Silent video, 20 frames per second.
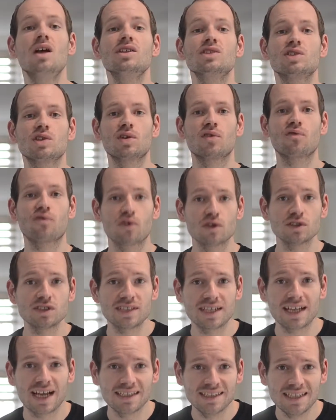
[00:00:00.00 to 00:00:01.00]
So the first
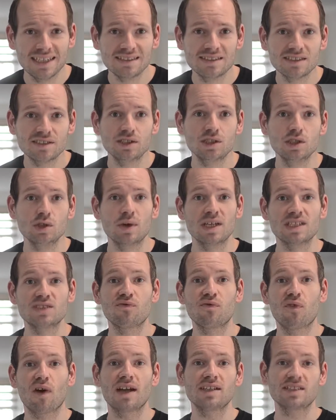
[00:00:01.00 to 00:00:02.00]
thing I needed to do is
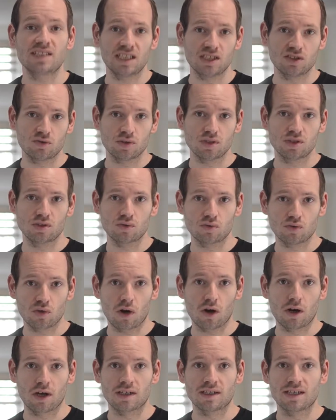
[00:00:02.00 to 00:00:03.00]
find interest to
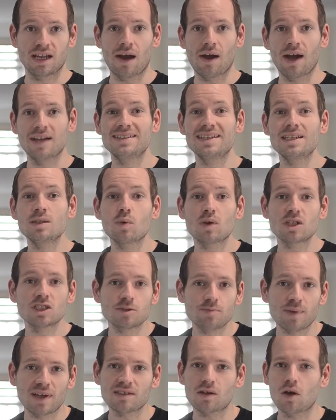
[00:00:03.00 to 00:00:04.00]
target. Now, I didn't want to
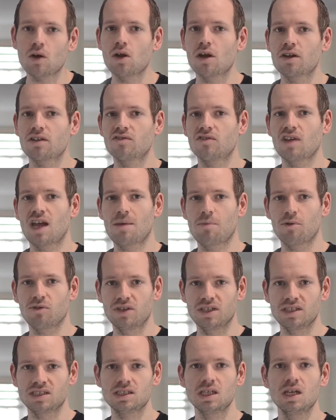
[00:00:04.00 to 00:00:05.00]
spend a lot of time on
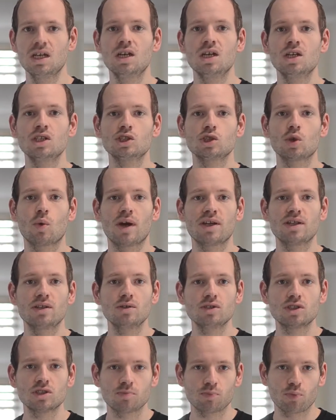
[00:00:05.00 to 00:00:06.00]
this, so I
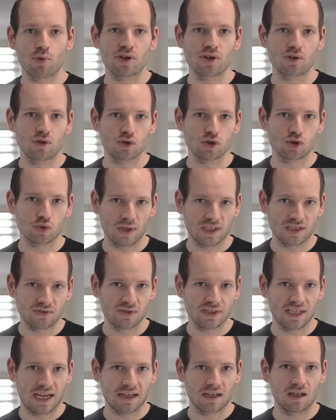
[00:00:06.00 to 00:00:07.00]
used some pretty cool tricks
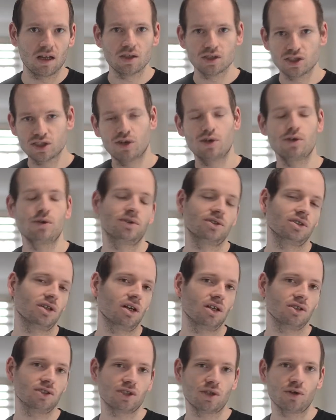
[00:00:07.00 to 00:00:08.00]
for that. I'll show you,
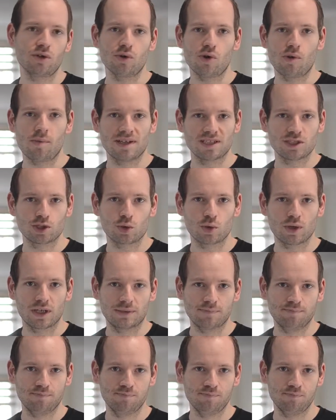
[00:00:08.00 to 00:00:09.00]
I'll show you on my screen.